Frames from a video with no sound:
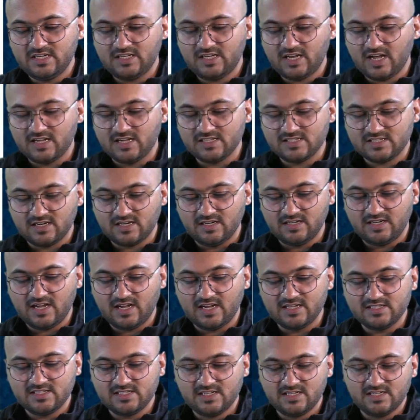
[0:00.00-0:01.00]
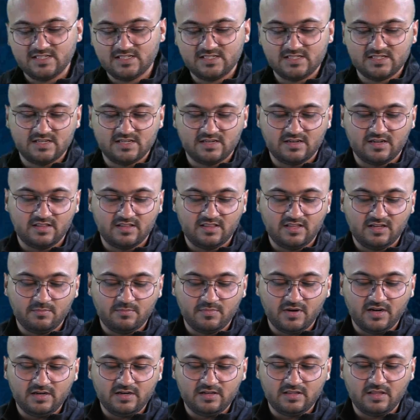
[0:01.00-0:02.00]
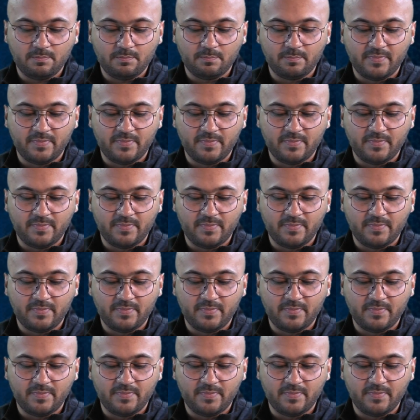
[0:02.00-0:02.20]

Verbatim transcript: a task? A task is nothing but the